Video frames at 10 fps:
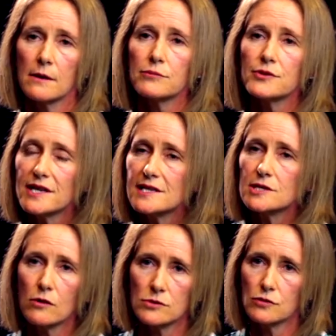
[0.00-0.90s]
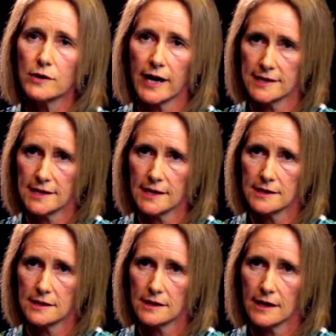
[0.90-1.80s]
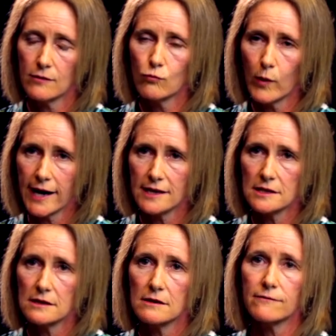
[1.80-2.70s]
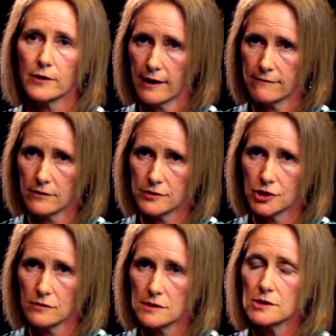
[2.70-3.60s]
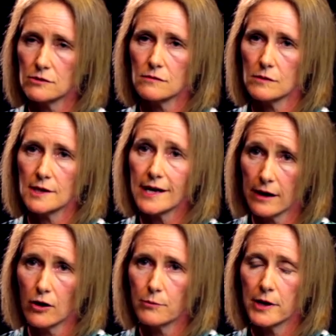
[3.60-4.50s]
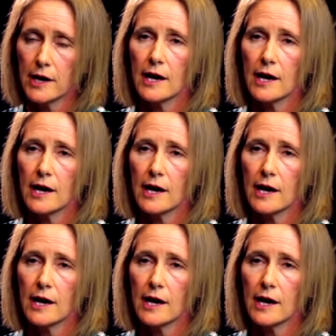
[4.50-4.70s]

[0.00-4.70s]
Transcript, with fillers: please don't do what I did and wait forever to, to get help.